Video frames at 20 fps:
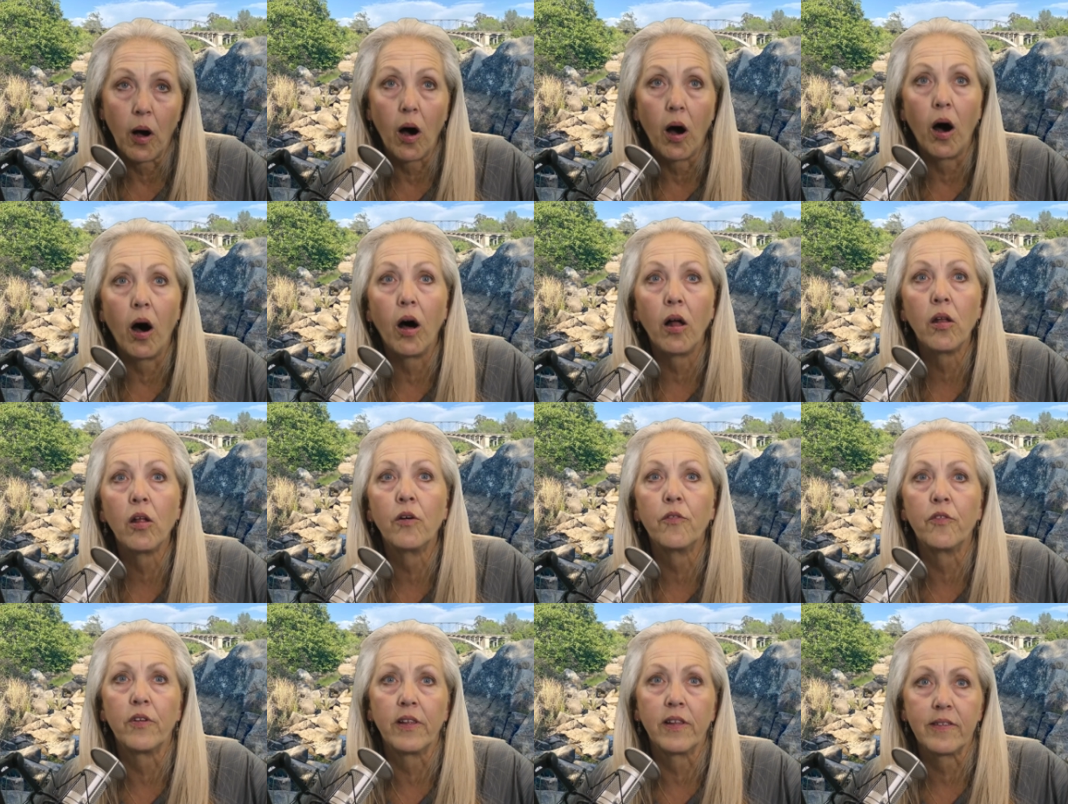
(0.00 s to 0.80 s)
all
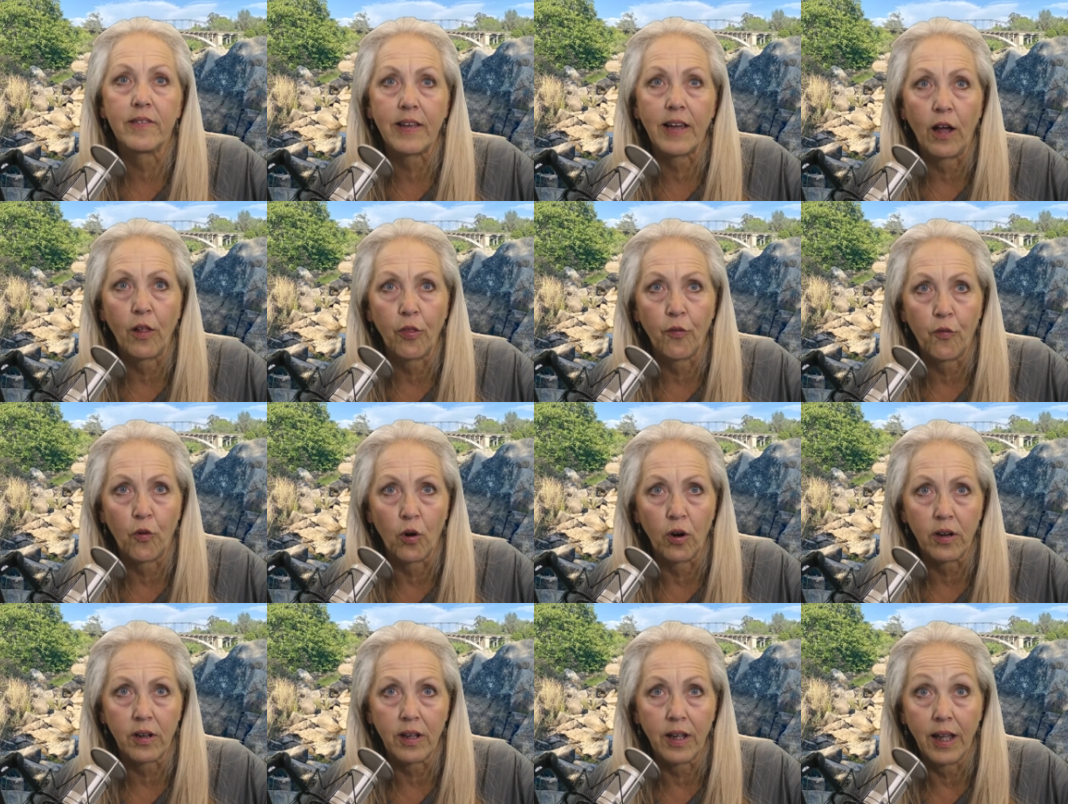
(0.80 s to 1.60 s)
over the South
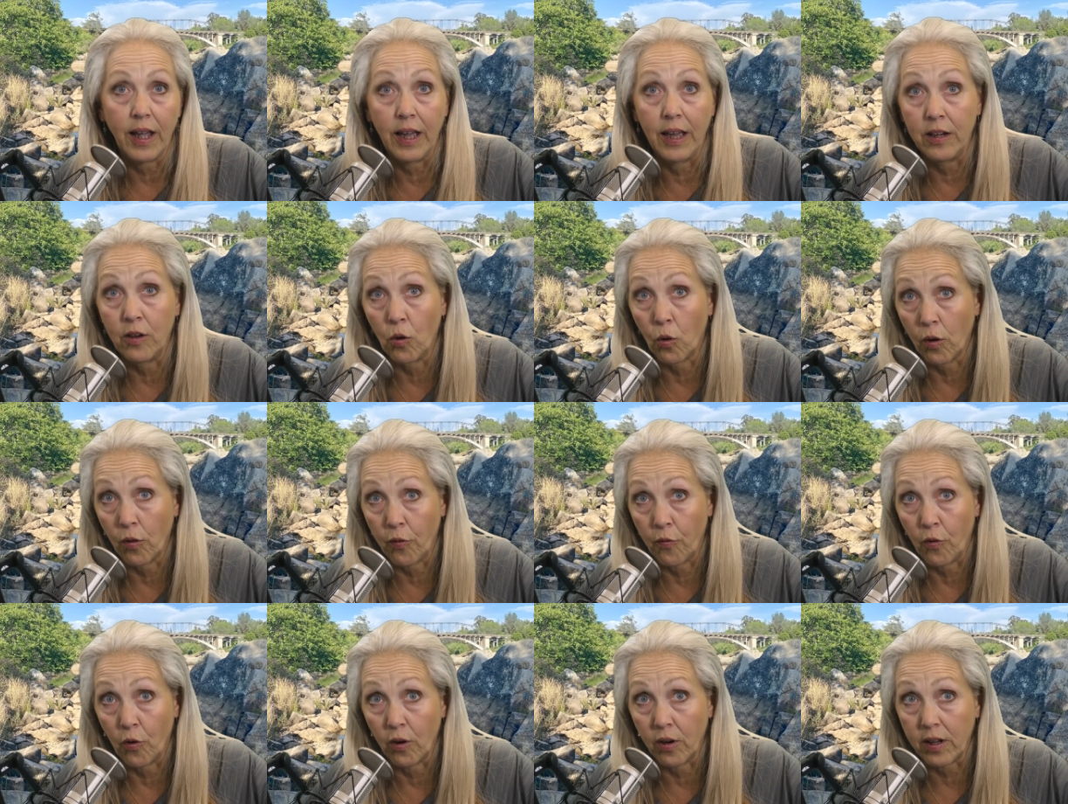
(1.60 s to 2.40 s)
Fork and North
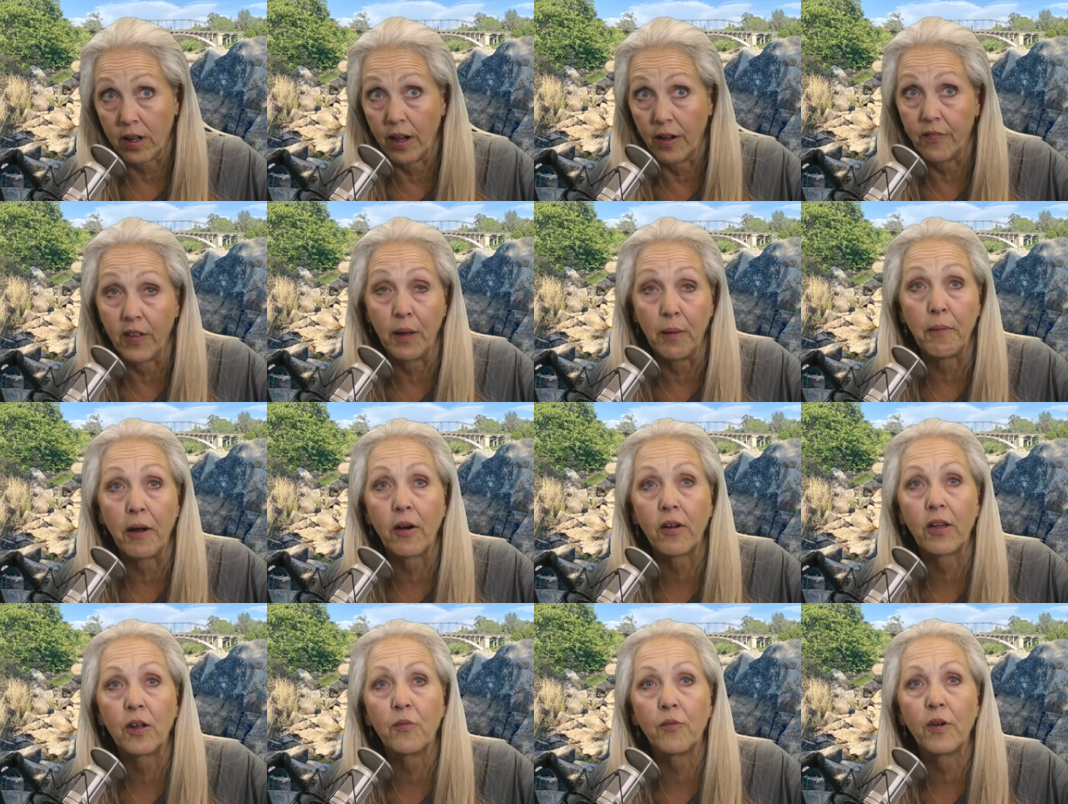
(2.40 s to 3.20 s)
Fork of the American